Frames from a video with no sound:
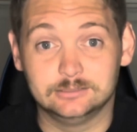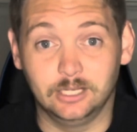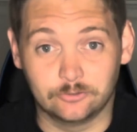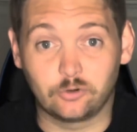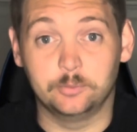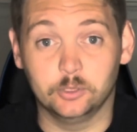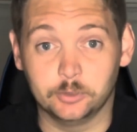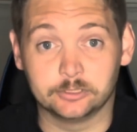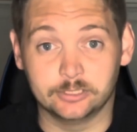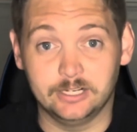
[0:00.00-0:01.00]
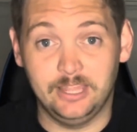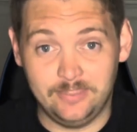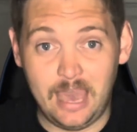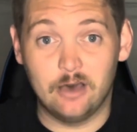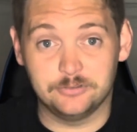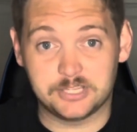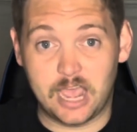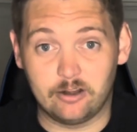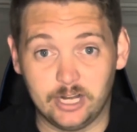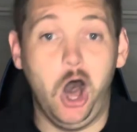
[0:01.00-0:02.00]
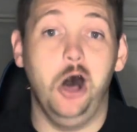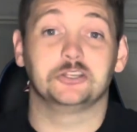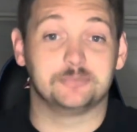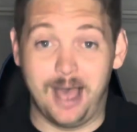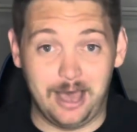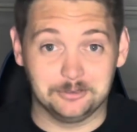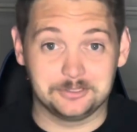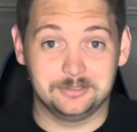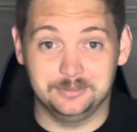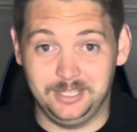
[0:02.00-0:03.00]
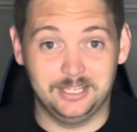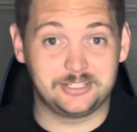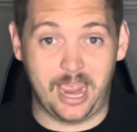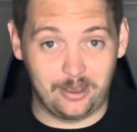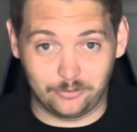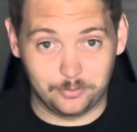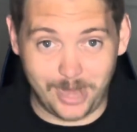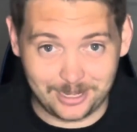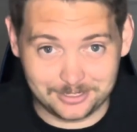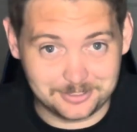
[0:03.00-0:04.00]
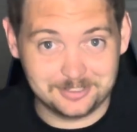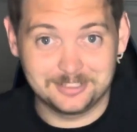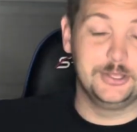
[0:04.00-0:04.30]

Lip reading: on the Formula One grid in the AlphaTauri. All smiles the entire free practice.